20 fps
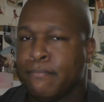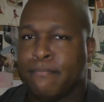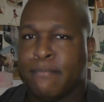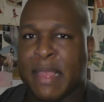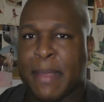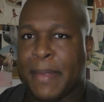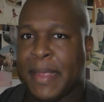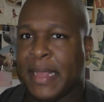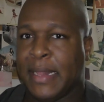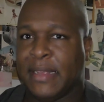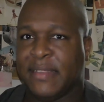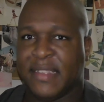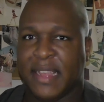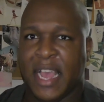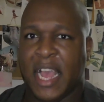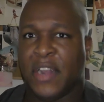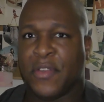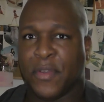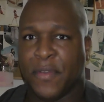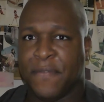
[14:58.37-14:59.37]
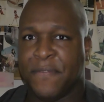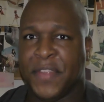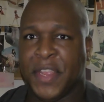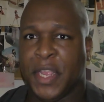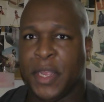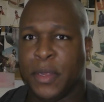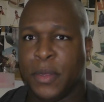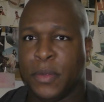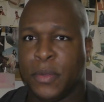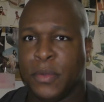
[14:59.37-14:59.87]
maybe at least 100
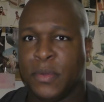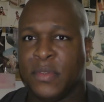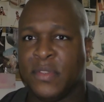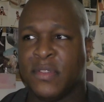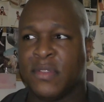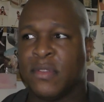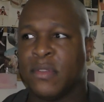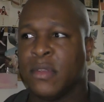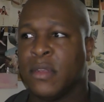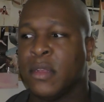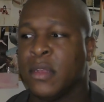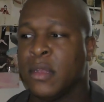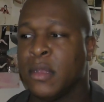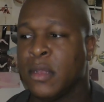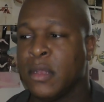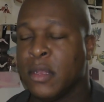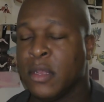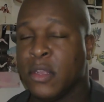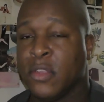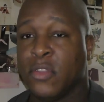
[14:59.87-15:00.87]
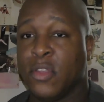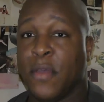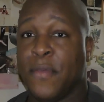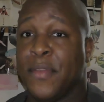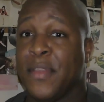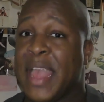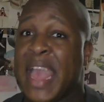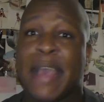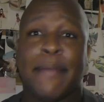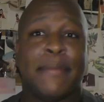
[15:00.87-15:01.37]
views. So if you